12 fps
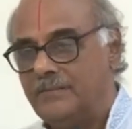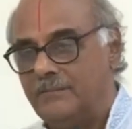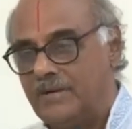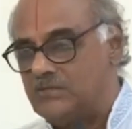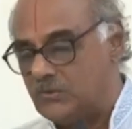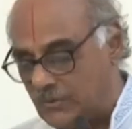
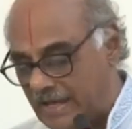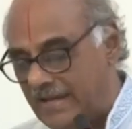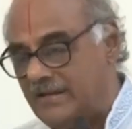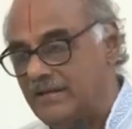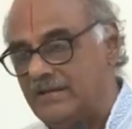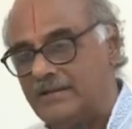But
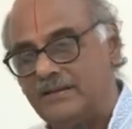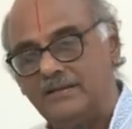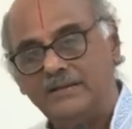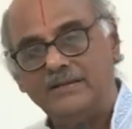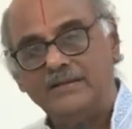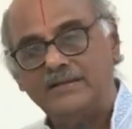today,
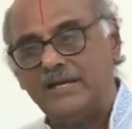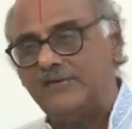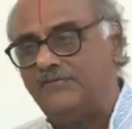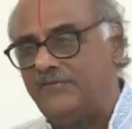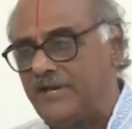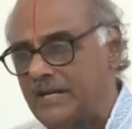
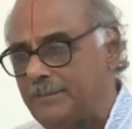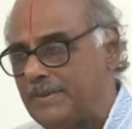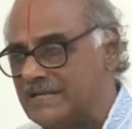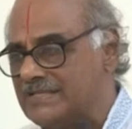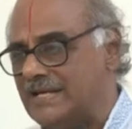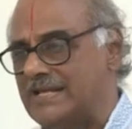every
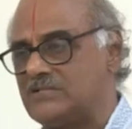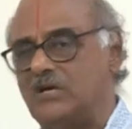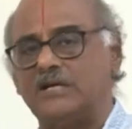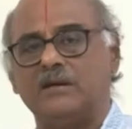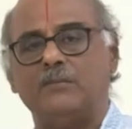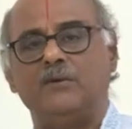person has
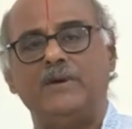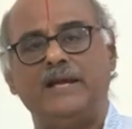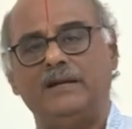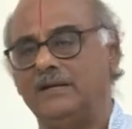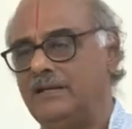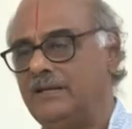got a mobile.